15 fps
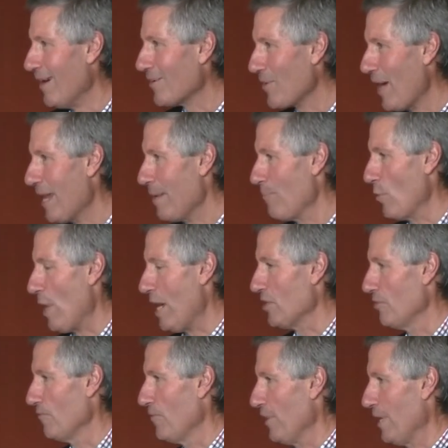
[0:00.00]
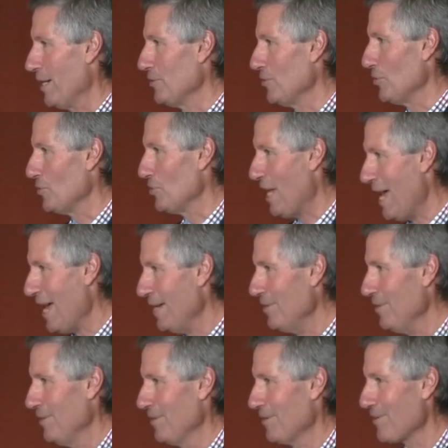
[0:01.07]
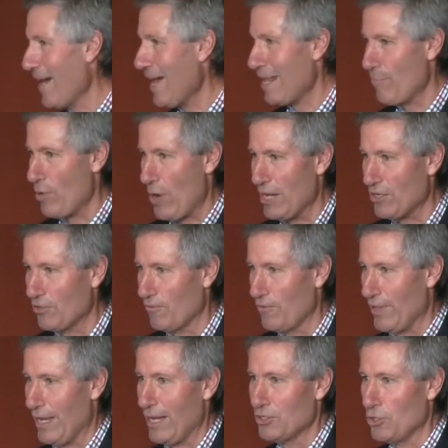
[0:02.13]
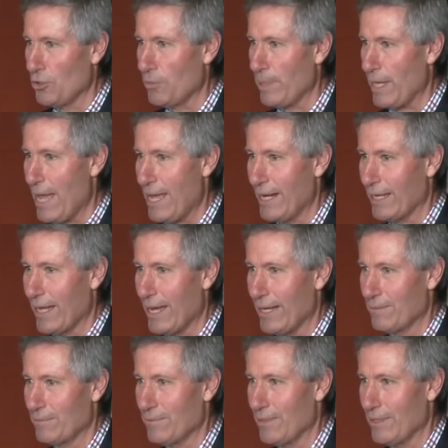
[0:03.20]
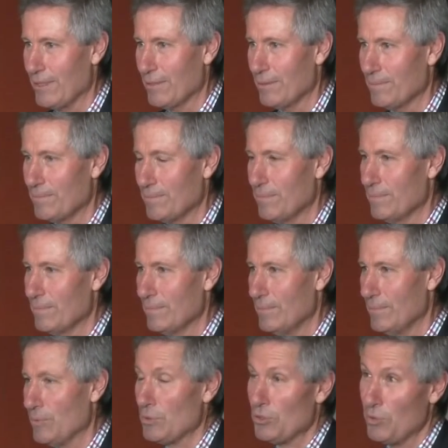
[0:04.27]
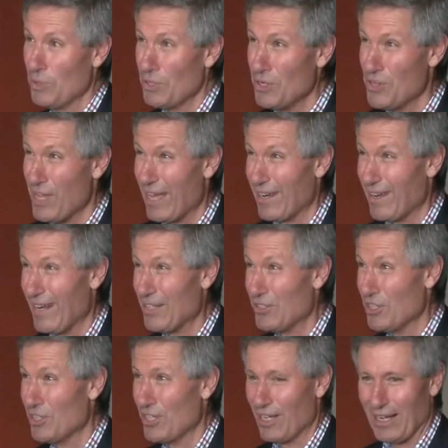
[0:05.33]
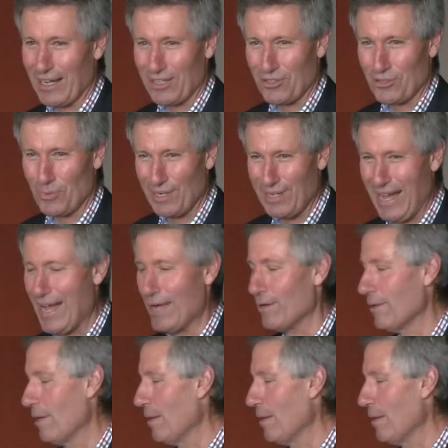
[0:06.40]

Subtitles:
Great admiration for those who stand. Great admiration for those who will be handing out. Do we do that in ACT elections? We don't.